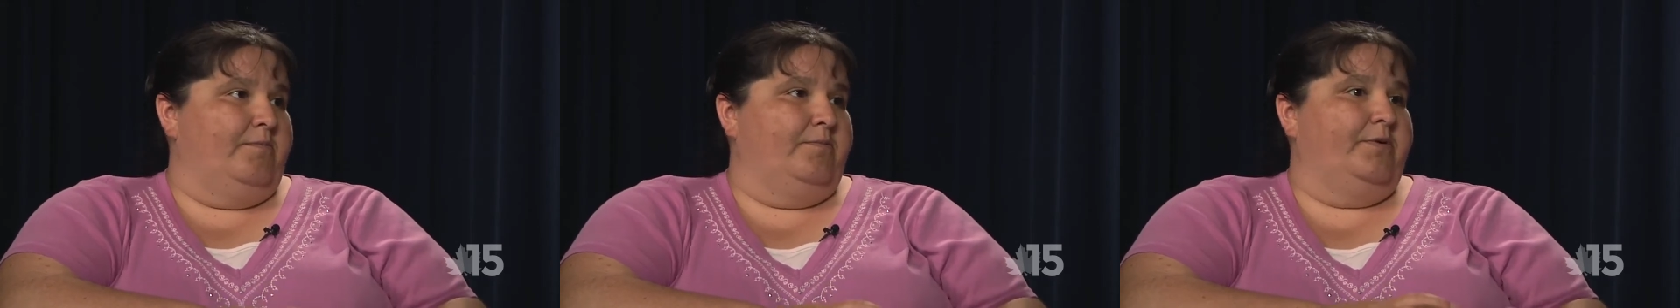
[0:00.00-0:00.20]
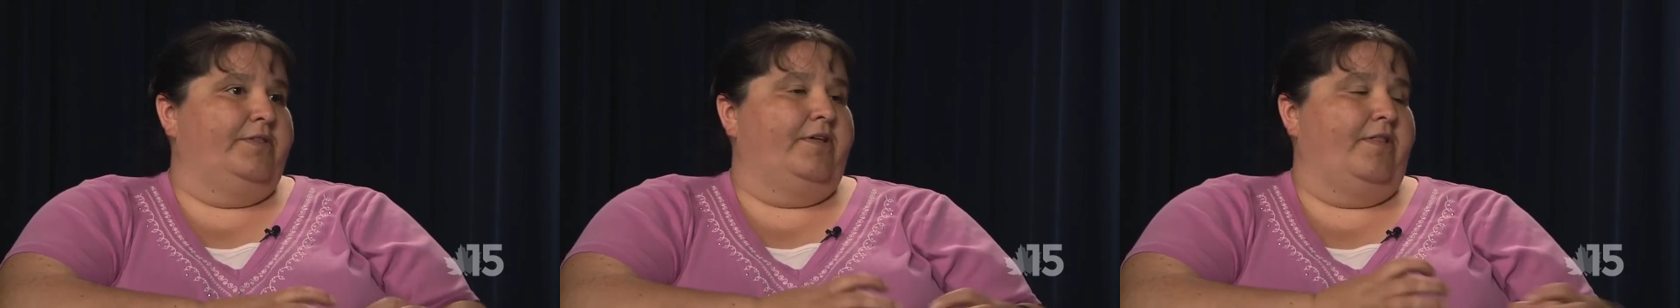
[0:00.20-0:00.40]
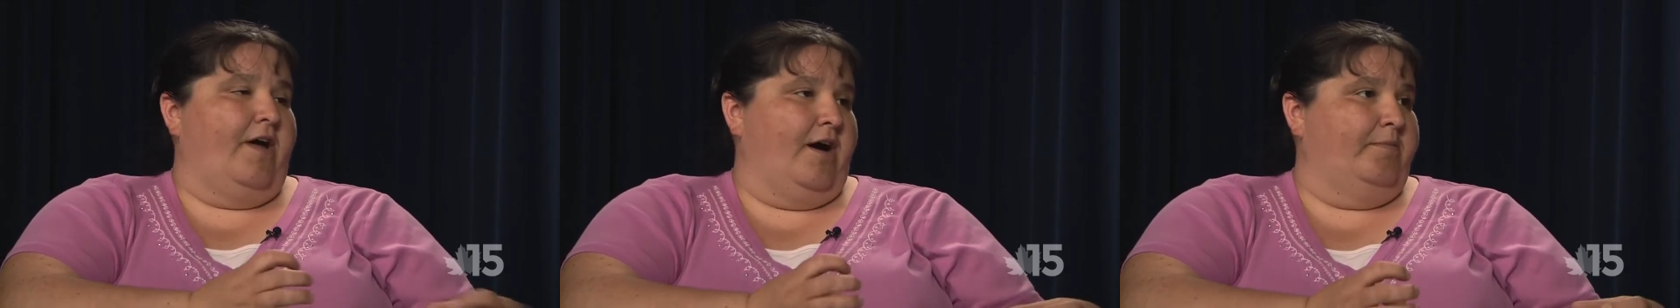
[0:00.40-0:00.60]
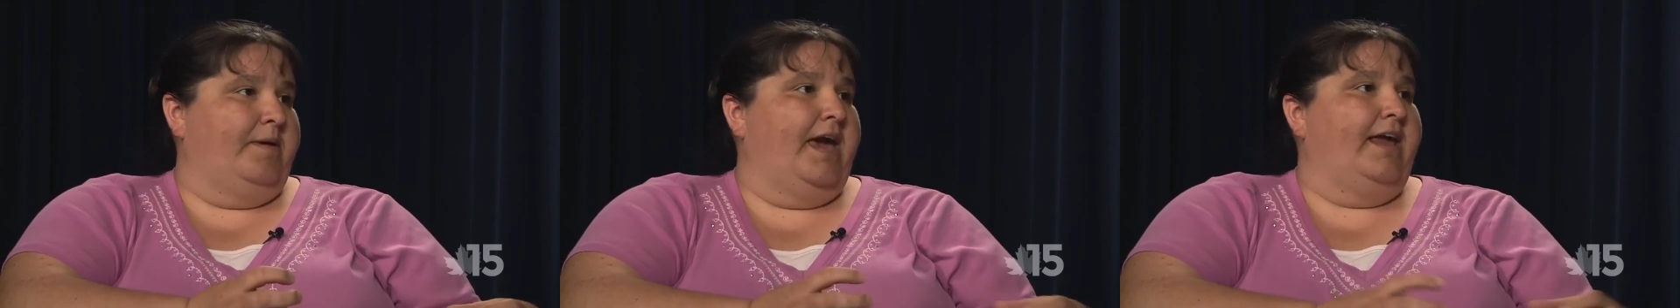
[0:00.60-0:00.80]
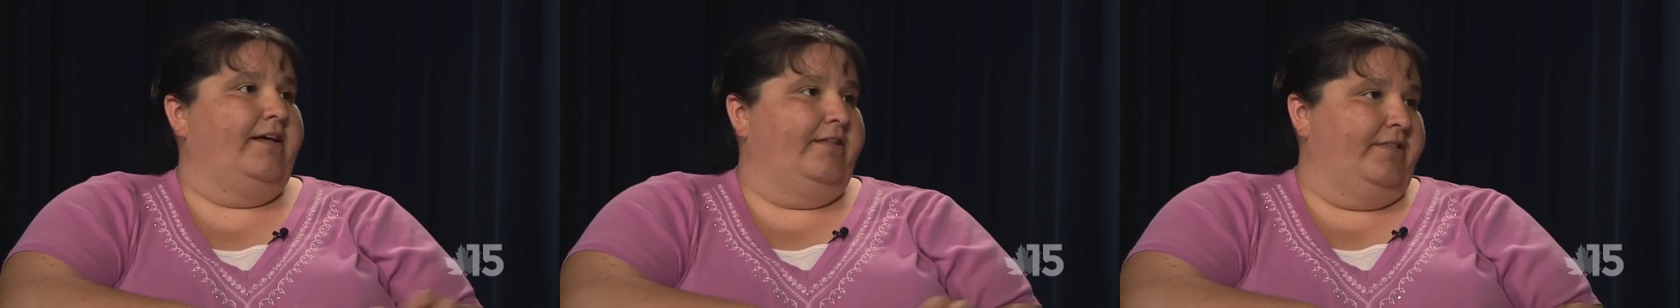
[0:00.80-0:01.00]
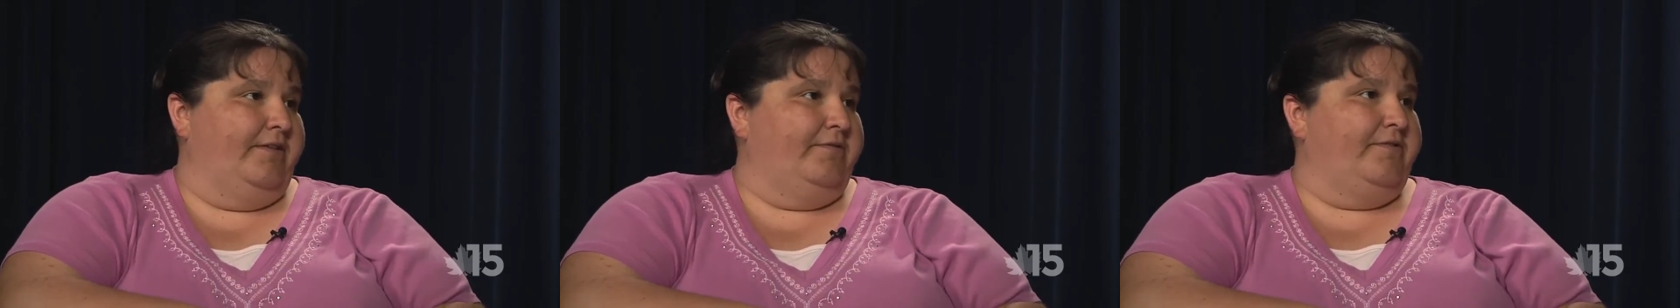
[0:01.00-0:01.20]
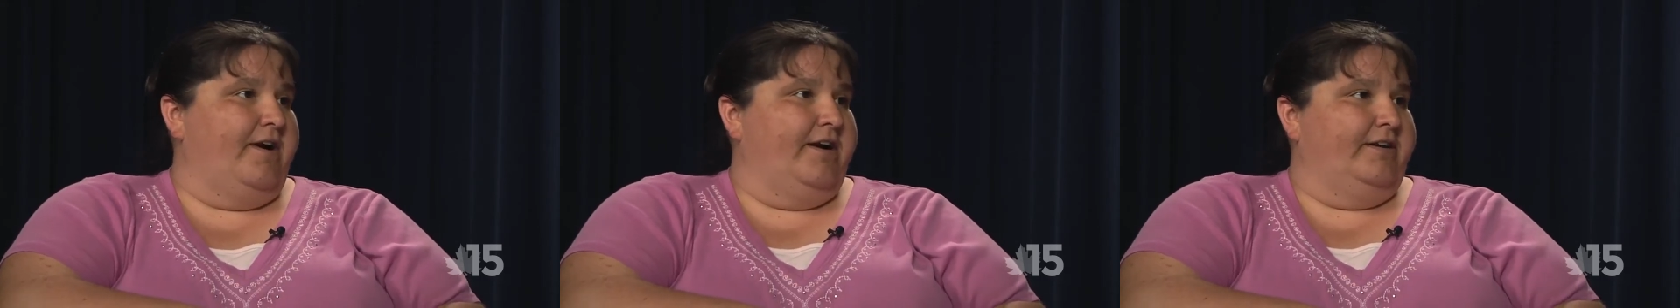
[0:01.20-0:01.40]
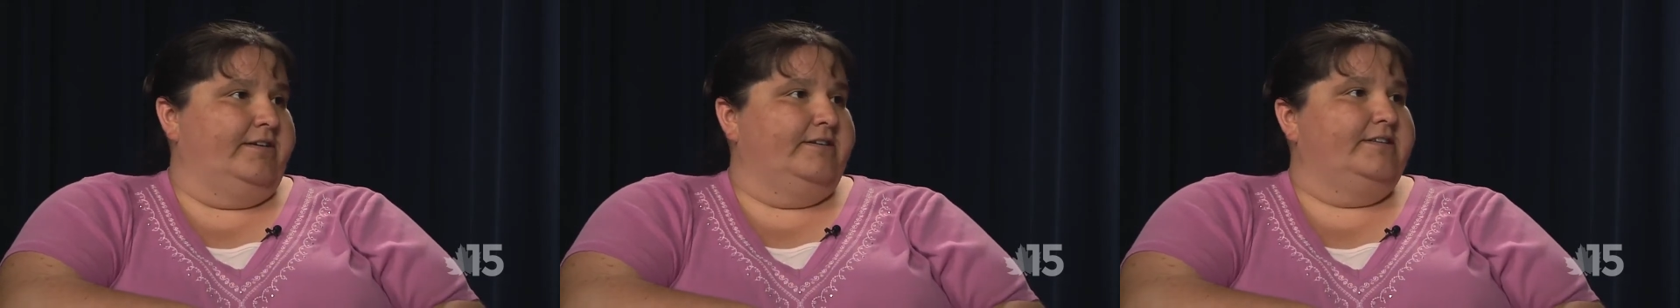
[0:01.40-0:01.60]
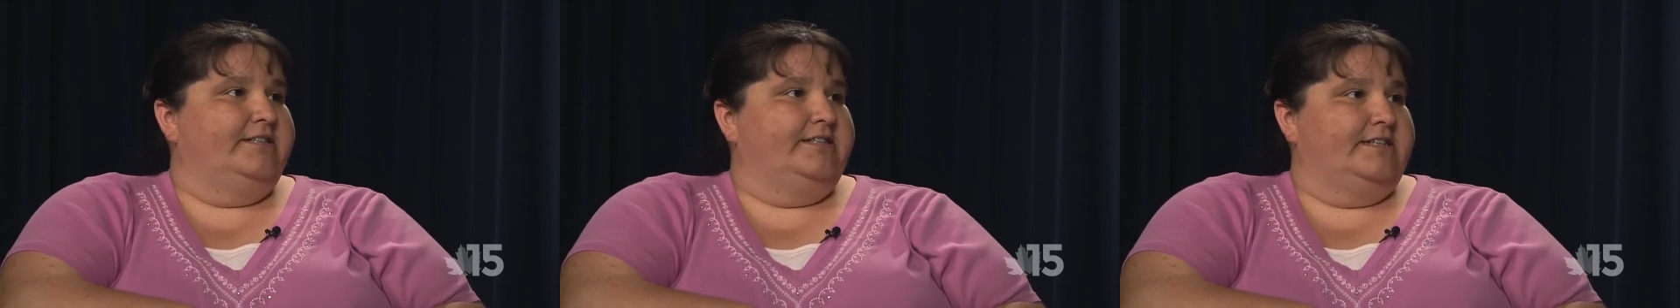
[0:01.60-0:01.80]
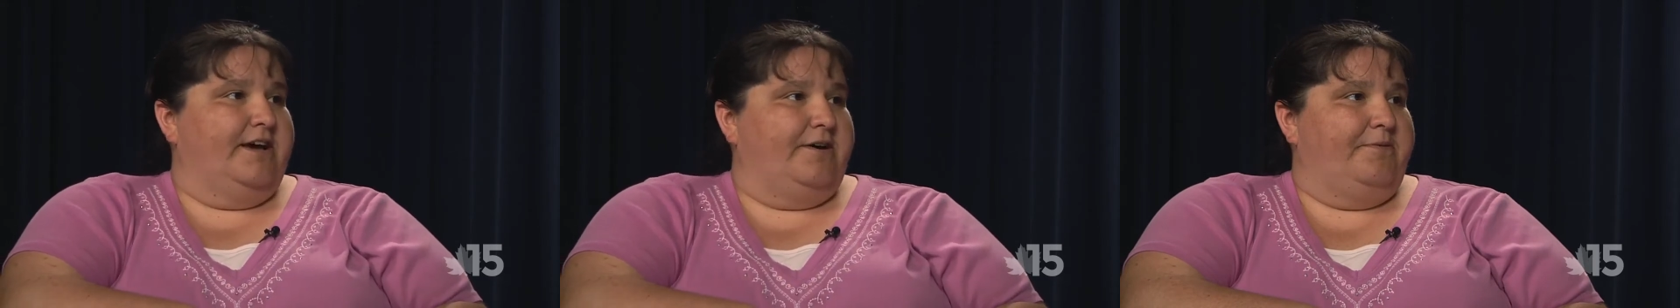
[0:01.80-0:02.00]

with a long panel in the front. So